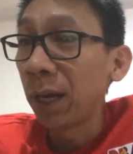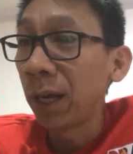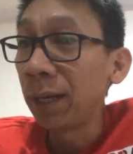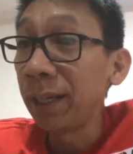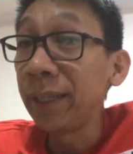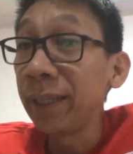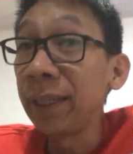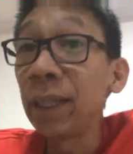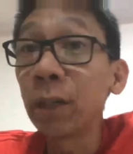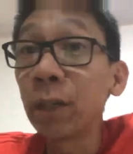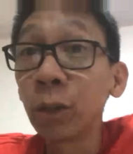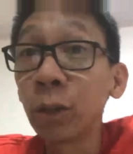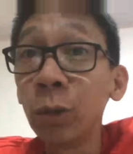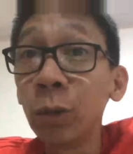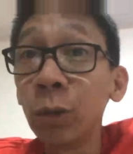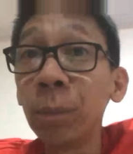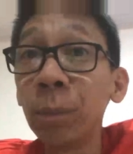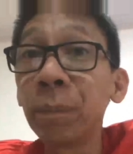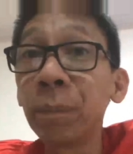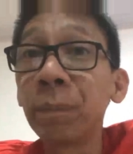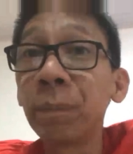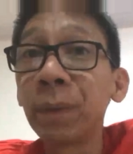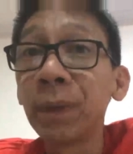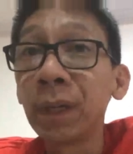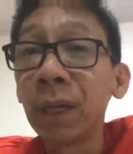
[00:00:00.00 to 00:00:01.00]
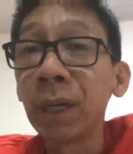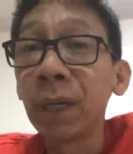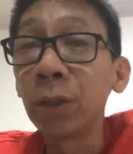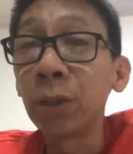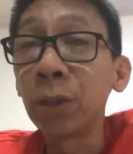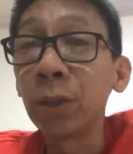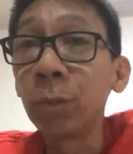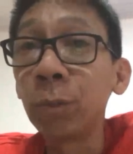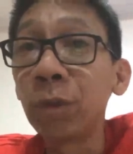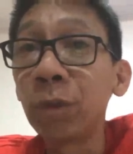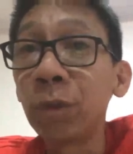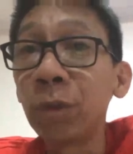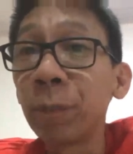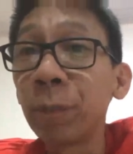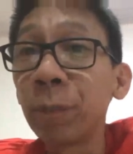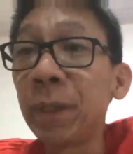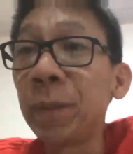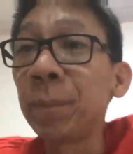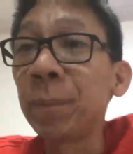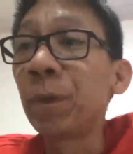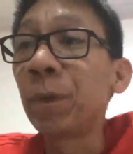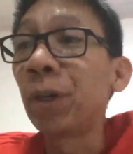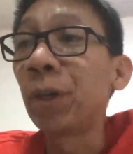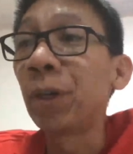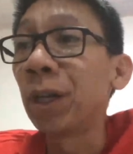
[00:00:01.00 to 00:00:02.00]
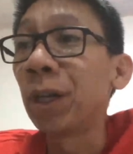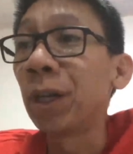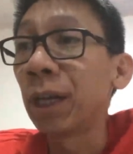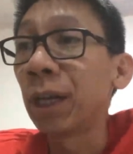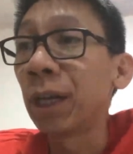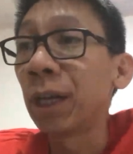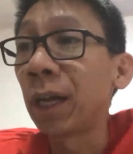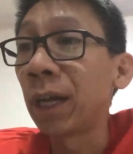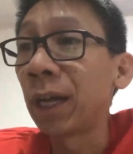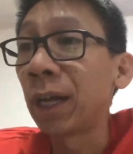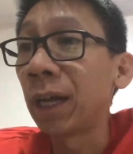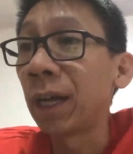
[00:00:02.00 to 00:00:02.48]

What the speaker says: lead the group, a group of people.